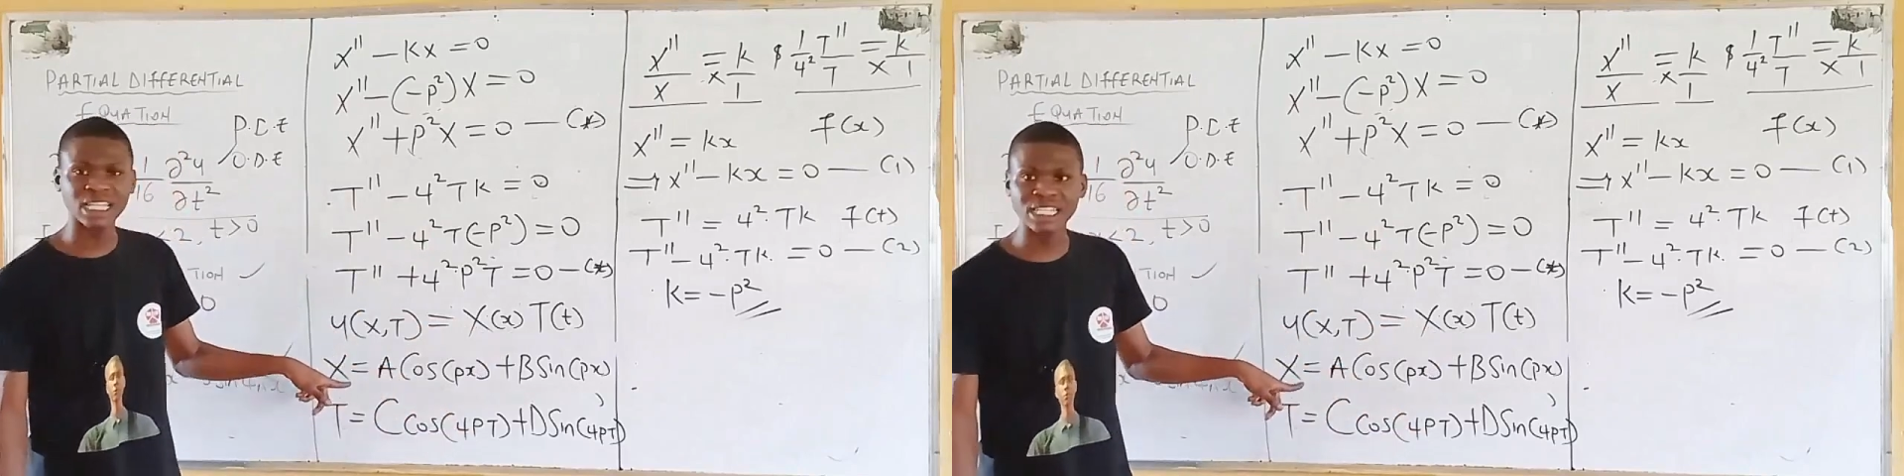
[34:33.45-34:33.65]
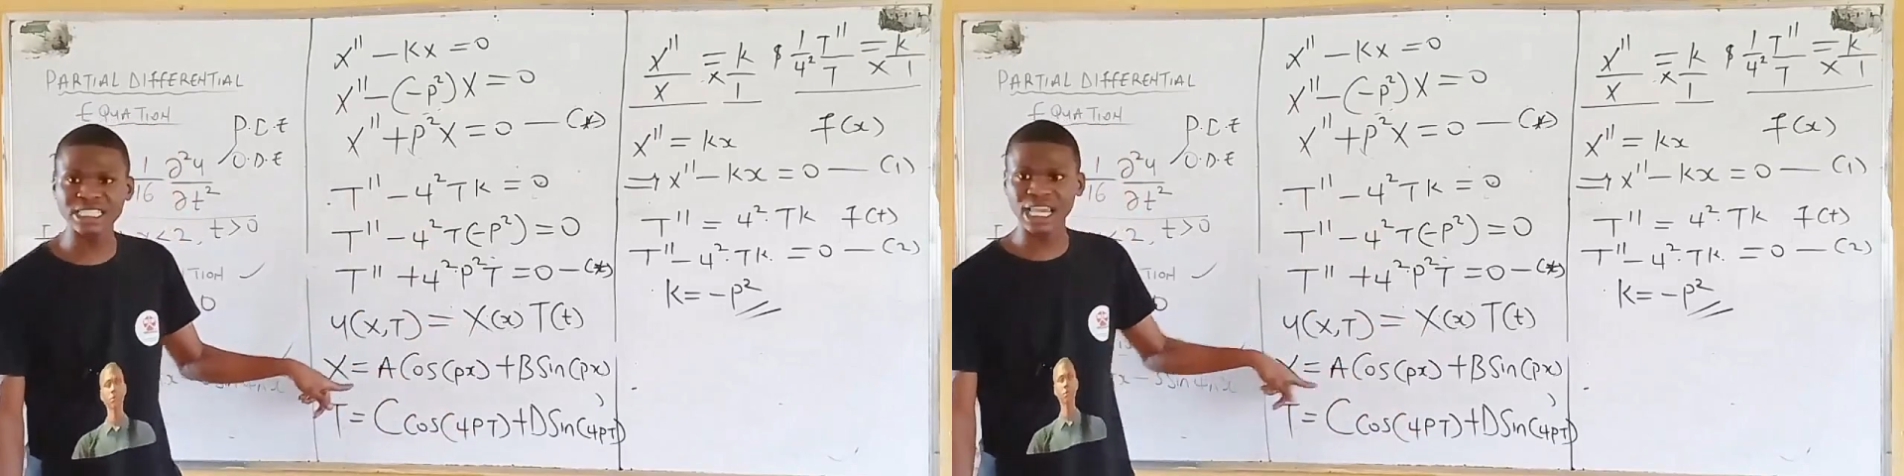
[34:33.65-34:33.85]

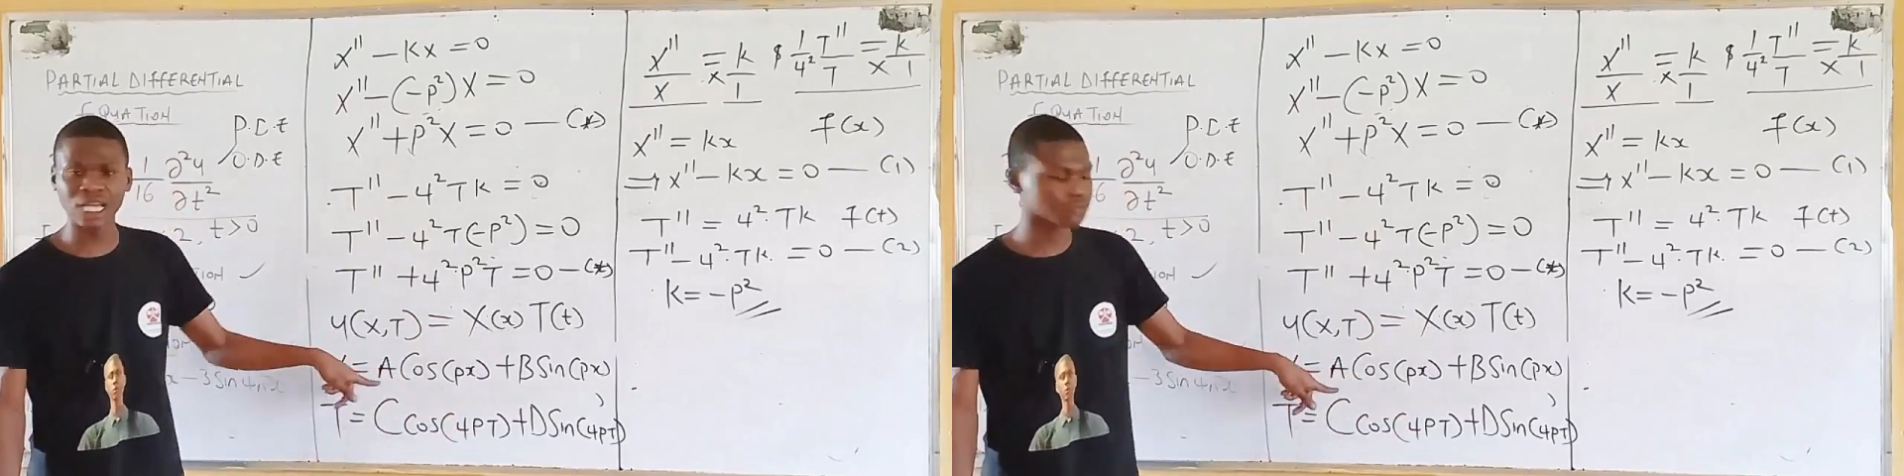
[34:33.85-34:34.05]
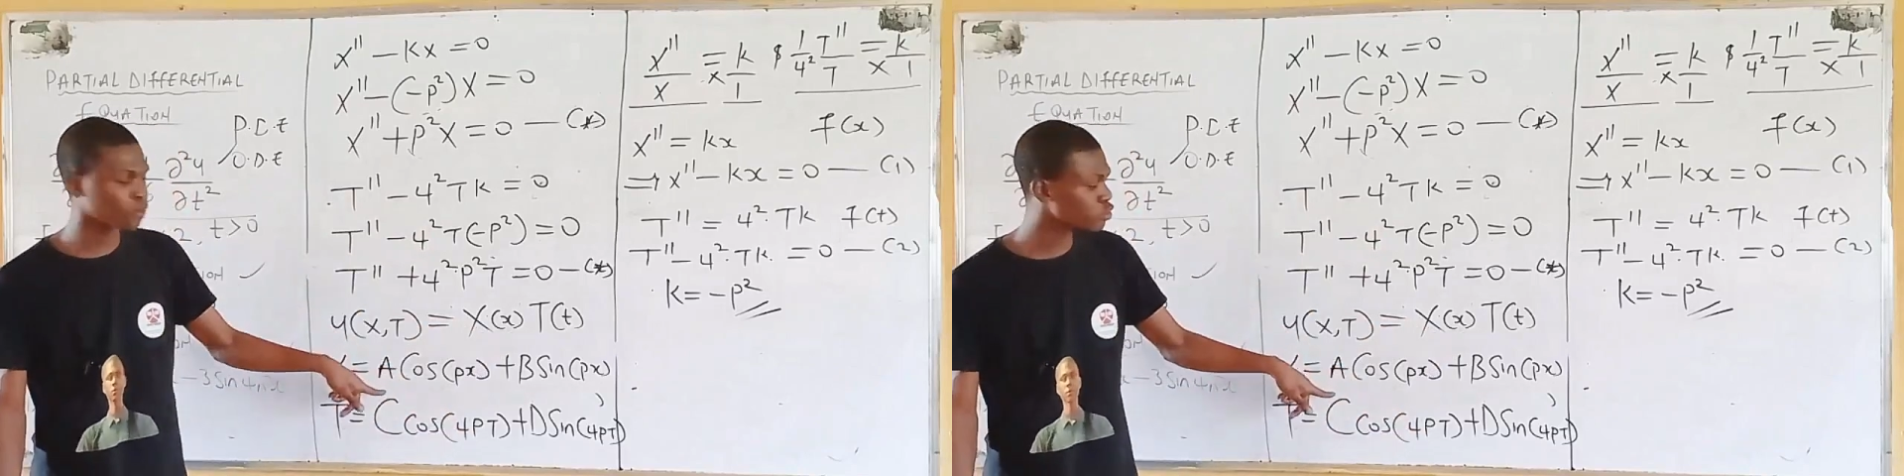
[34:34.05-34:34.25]
this
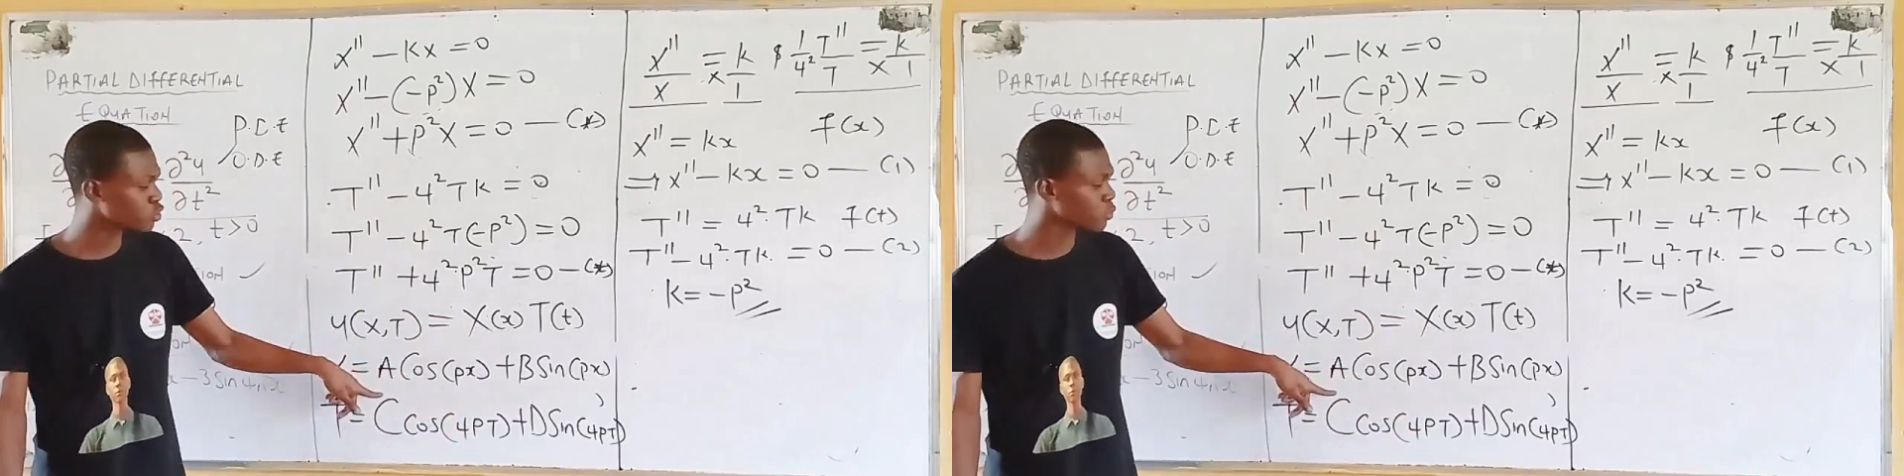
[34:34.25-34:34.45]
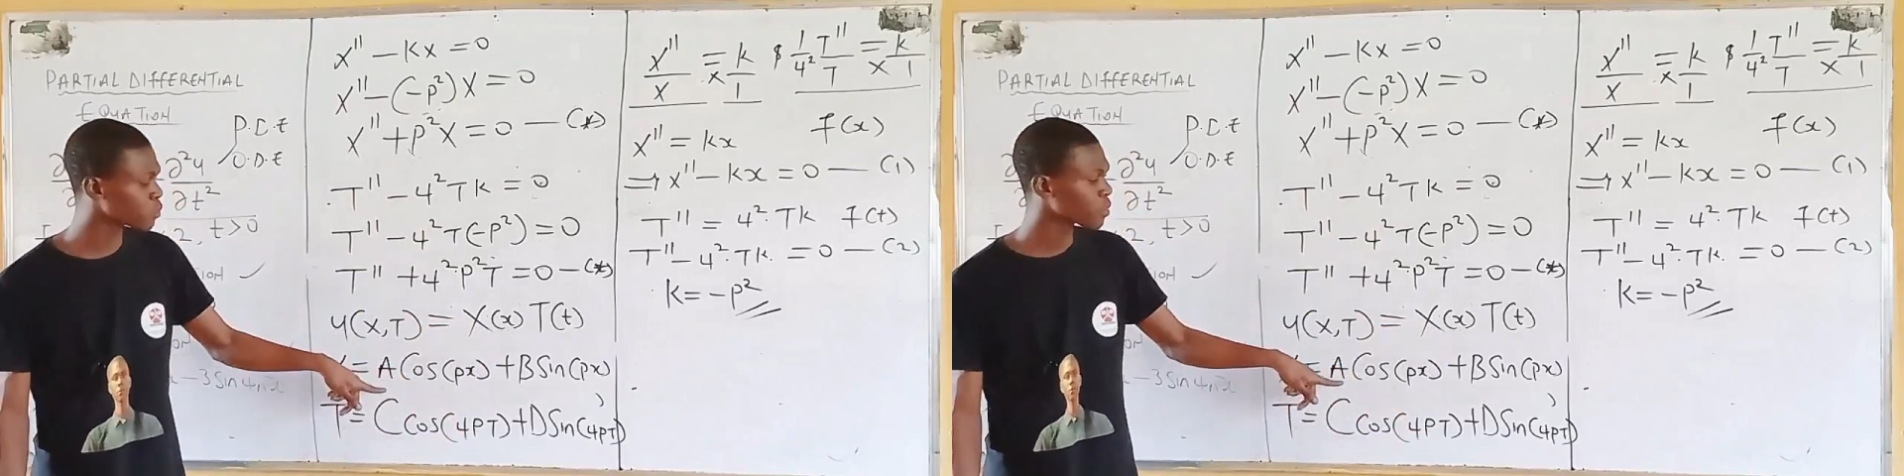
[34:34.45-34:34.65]
x function,